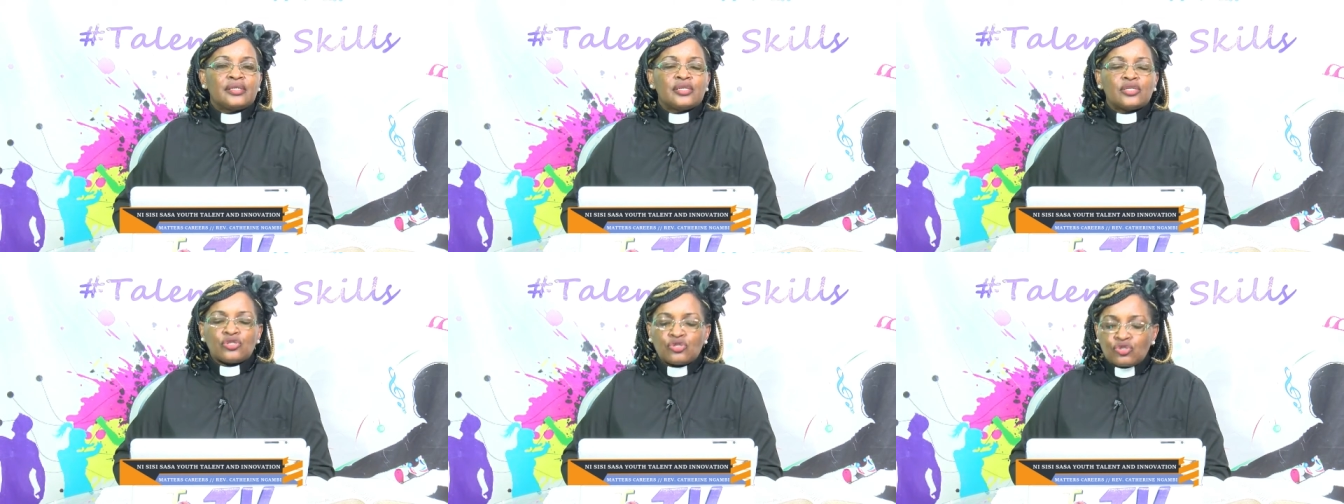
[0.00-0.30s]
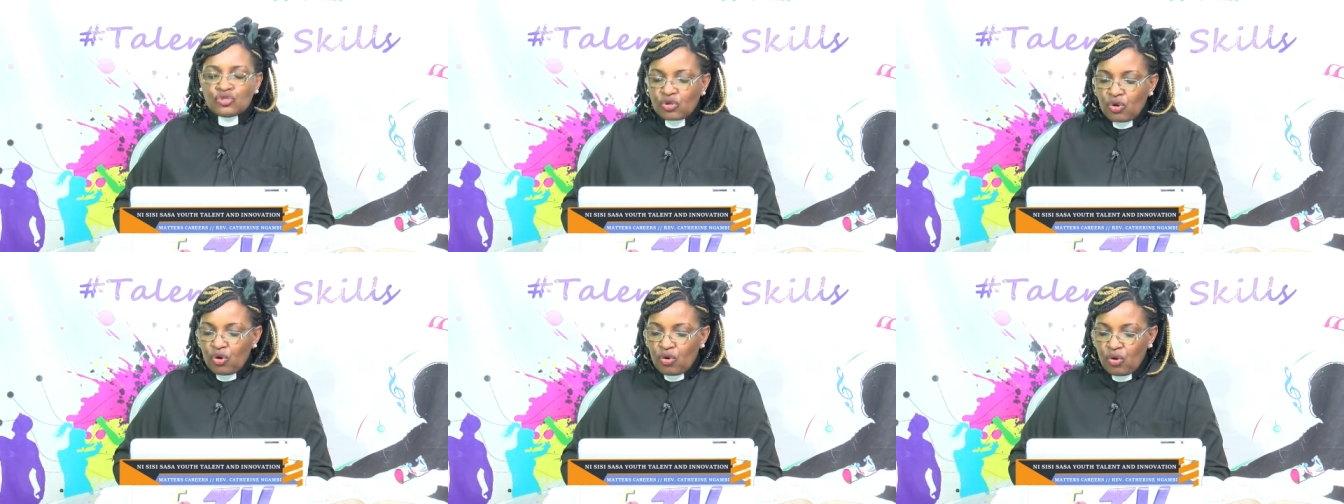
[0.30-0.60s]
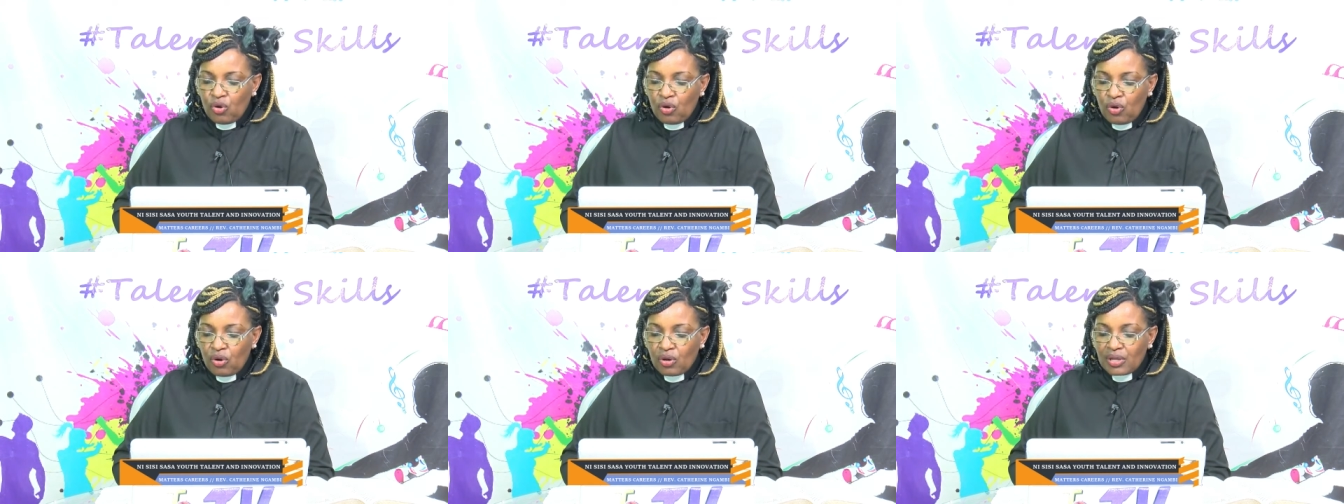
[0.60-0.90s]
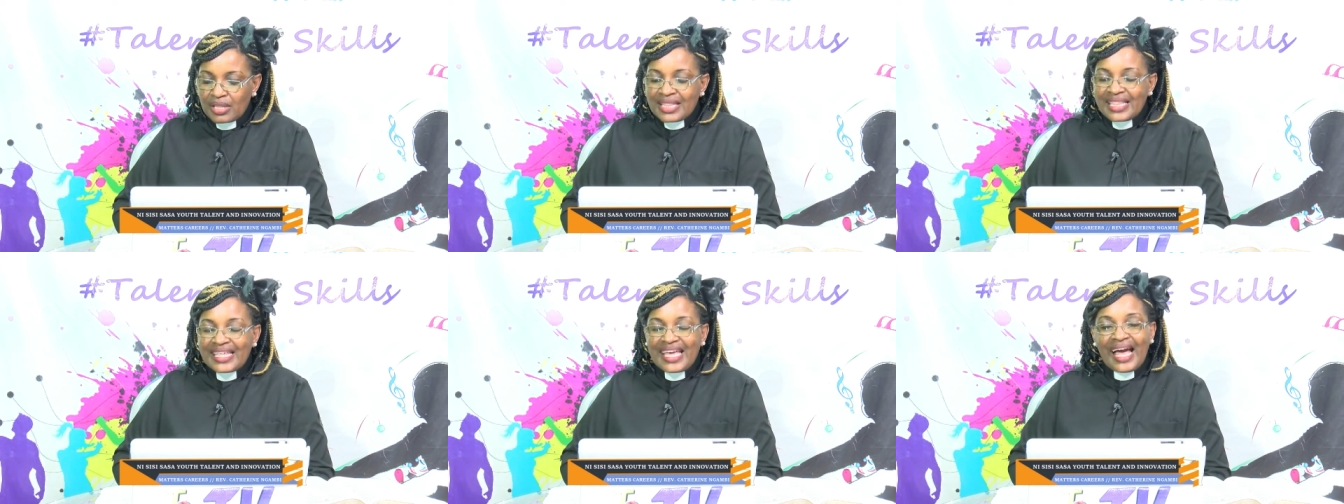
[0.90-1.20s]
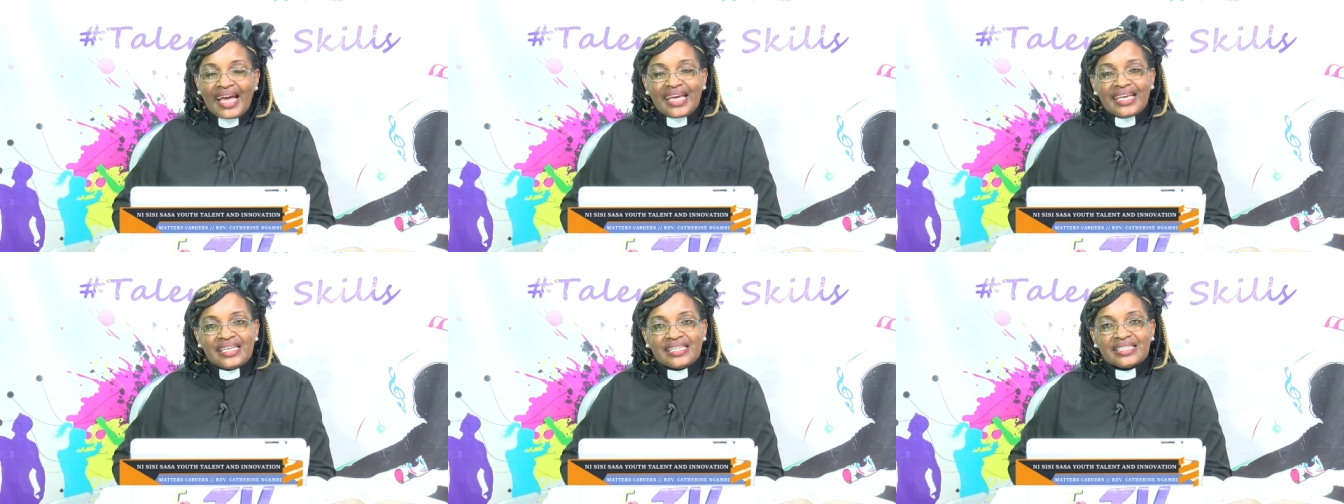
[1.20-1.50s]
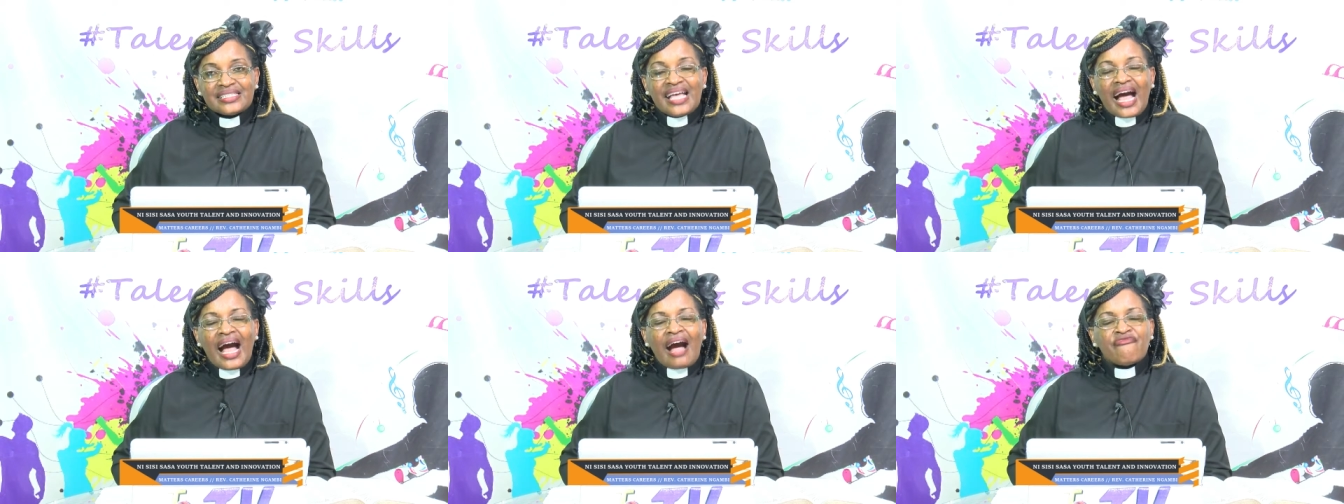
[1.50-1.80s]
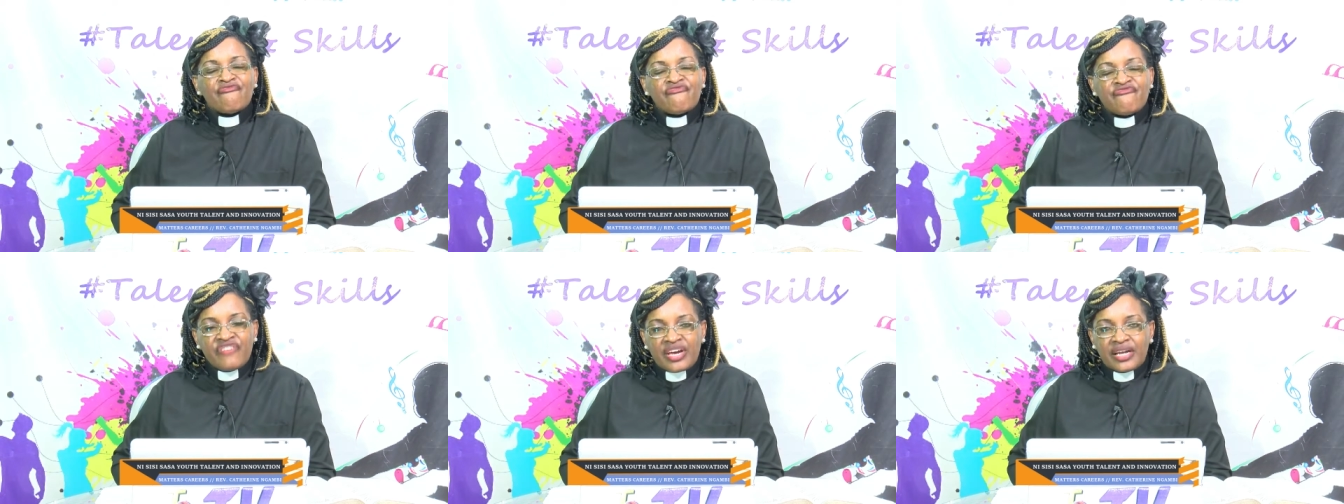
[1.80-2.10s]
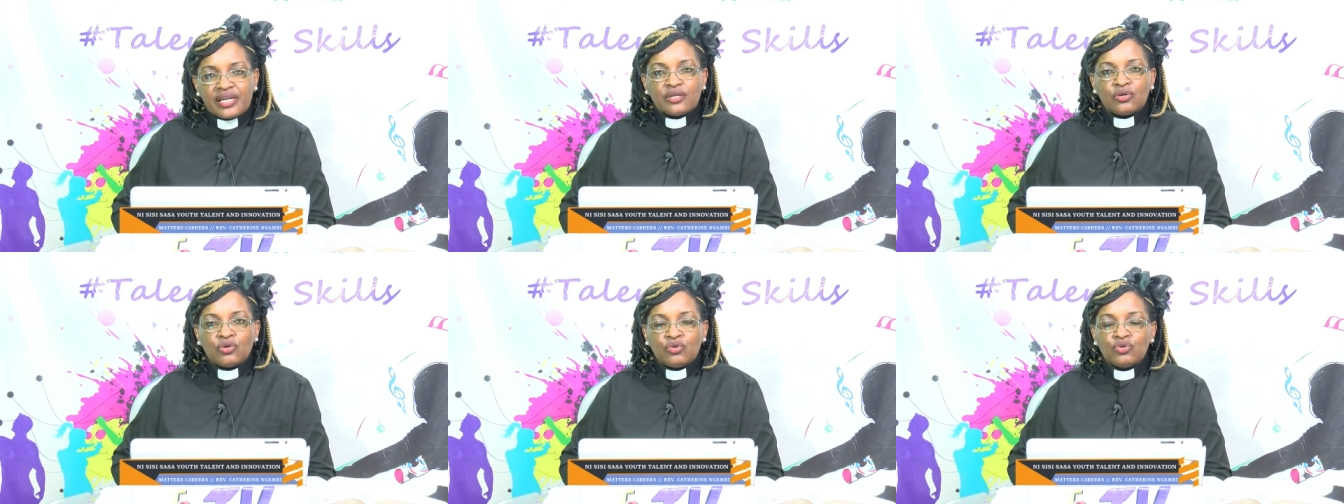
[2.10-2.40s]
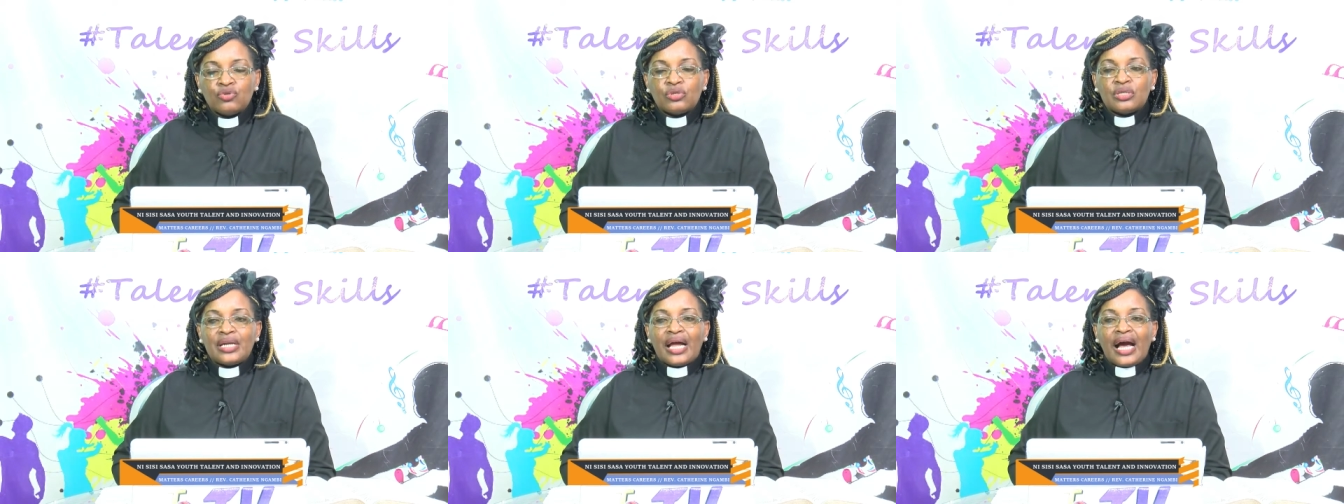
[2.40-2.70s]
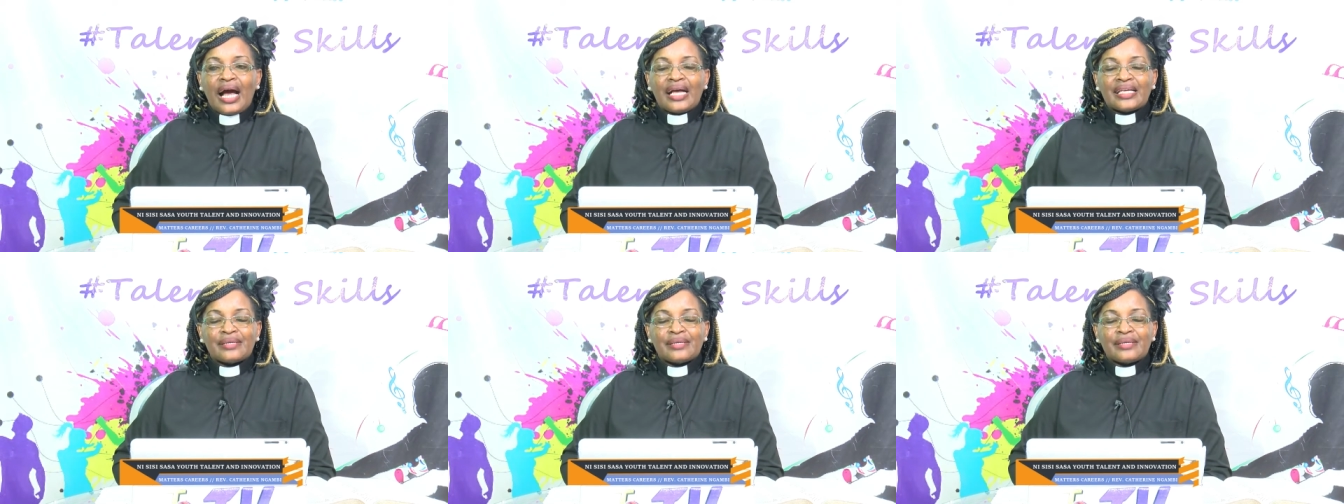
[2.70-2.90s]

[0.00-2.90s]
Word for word: So there is a very good